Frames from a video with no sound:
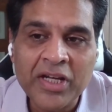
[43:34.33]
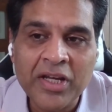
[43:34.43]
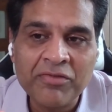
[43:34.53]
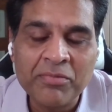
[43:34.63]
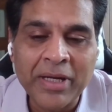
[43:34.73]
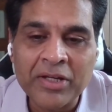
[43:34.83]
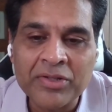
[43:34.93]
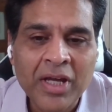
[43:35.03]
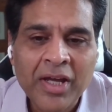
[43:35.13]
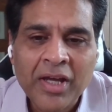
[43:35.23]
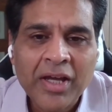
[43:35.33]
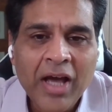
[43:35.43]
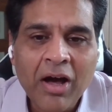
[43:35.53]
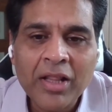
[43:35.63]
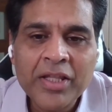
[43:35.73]
diff, because
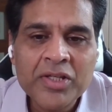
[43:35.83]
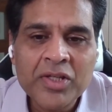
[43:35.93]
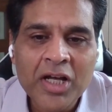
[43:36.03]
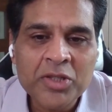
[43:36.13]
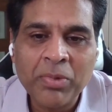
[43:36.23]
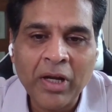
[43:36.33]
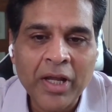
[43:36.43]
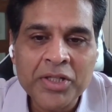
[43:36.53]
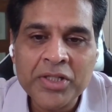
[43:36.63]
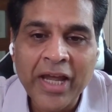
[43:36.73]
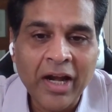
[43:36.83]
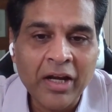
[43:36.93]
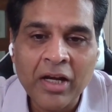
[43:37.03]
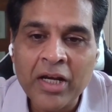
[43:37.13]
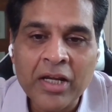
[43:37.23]
all these hospitalized
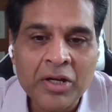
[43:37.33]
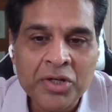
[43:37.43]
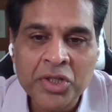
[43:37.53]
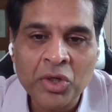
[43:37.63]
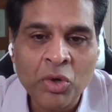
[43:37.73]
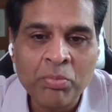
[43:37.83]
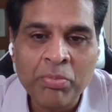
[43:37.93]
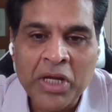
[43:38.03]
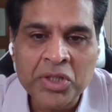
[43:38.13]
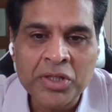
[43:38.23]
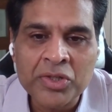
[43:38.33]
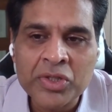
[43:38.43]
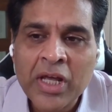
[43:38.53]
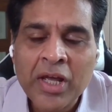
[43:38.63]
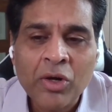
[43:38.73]
elderly nursing home
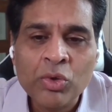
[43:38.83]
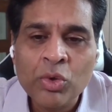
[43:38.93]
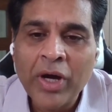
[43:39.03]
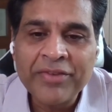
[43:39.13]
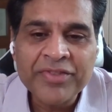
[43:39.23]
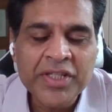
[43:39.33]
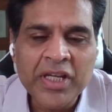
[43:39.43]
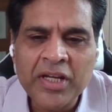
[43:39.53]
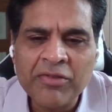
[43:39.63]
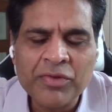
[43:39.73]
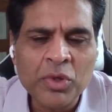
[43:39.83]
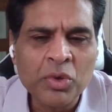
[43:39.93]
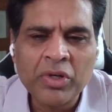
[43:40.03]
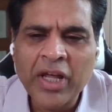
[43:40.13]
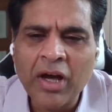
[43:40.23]
patients who have C. diff, you
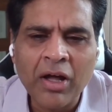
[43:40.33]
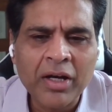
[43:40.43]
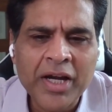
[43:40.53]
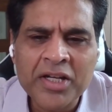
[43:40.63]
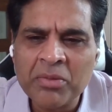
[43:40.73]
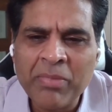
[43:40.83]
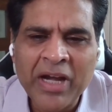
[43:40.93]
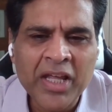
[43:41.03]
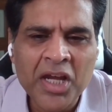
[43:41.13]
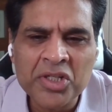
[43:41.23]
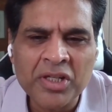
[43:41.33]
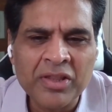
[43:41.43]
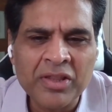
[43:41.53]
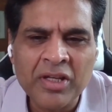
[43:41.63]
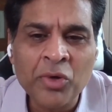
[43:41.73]
try all kinds of medication.
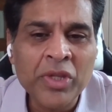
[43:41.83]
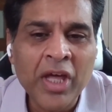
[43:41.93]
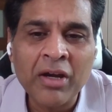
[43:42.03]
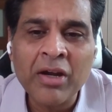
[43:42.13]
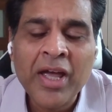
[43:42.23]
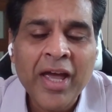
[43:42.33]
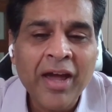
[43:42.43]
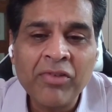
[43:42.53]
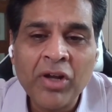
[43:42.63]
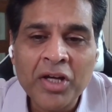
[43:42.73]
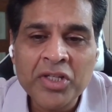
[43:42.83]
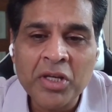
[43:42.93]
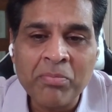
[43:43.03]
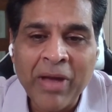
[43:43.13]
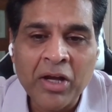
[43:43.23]
Now they have
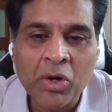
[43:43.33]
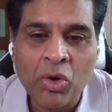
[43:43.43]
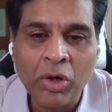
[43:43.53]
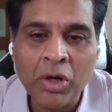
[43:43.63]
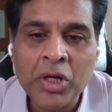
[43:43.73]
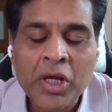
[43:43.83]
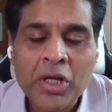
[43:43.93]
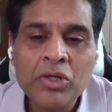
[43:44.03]
toxic megacolon.